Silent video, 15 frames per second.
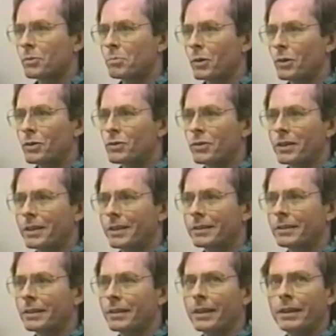or birds or
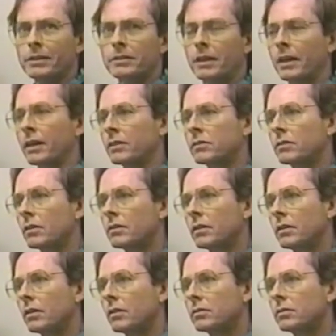anything that lays eggs. So
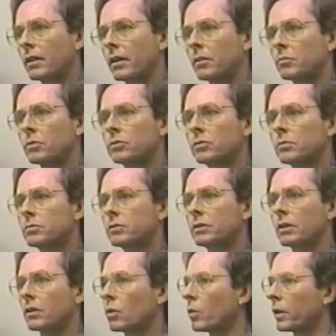in those animals, you'll
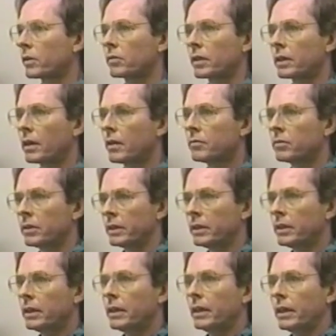see a quick recovery.
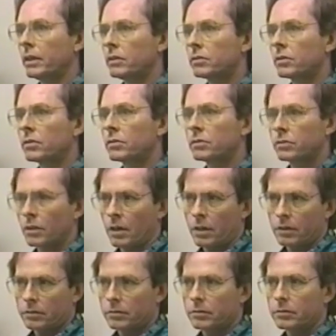And so you
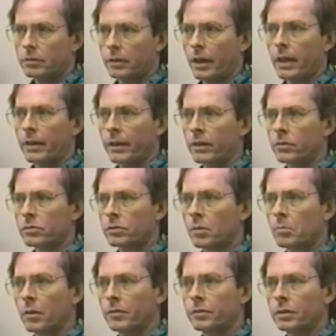saw alligators
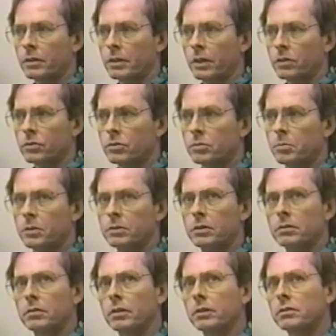come off the endangered
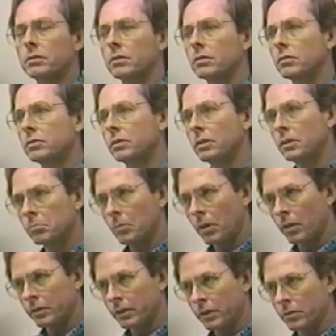species list, and you're seeing
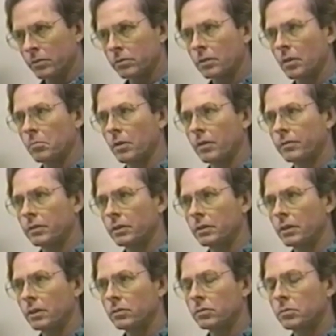bald eagles come off the
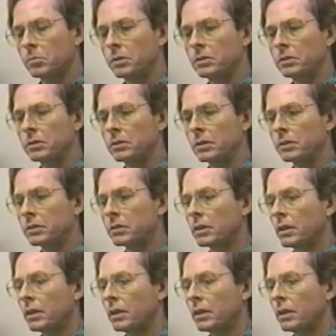endangered species list